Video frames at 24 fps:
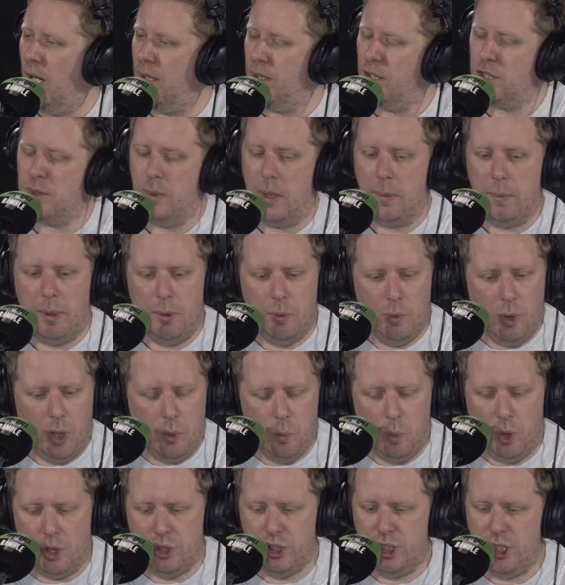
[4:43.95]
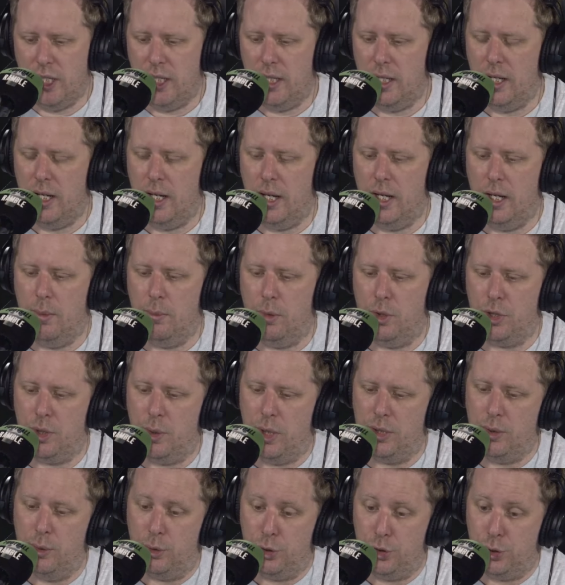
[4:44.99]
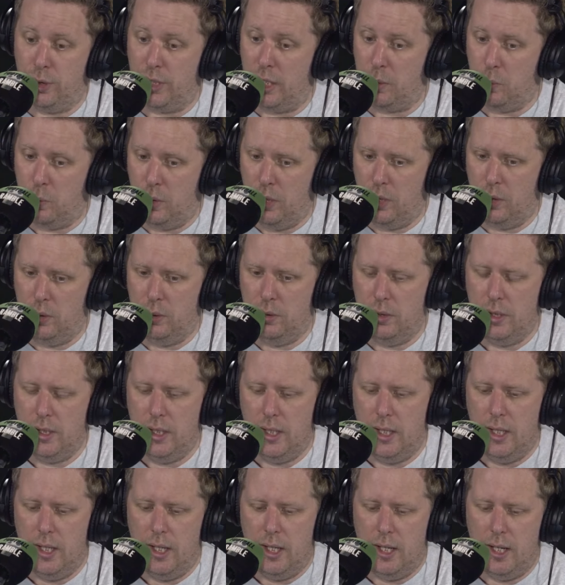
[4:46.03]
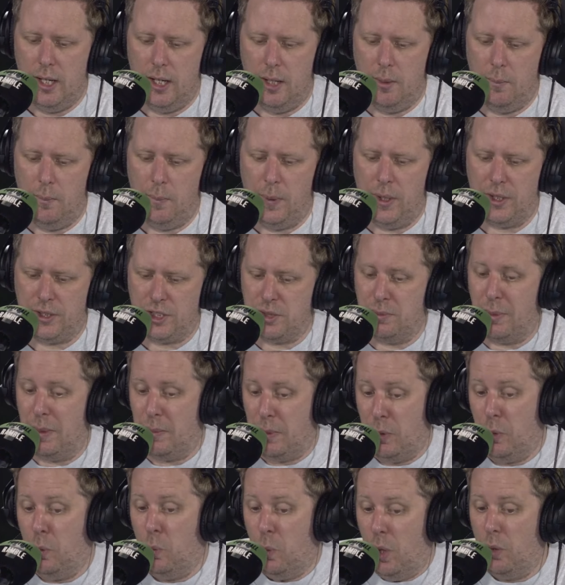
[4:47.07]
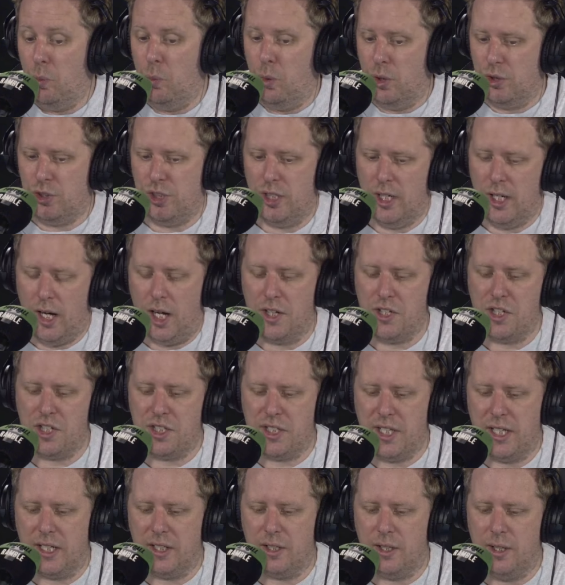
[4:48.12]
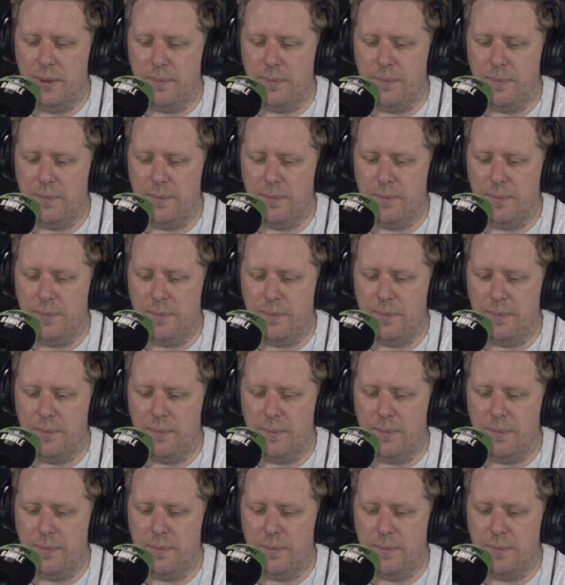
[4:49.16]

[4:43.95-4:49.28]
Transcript: it doesn't mean people won't watch it, um, although I'm not sure they will. Um, but that doesn't mean people won't watch it. I just think that